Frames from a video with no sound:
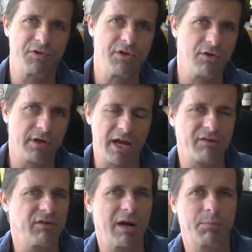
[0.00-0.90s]
for you to
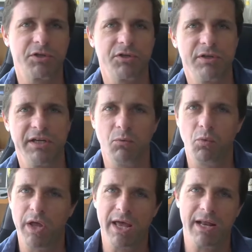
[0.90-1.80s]
have an opportunity to
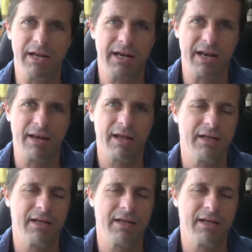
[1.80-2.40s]
win and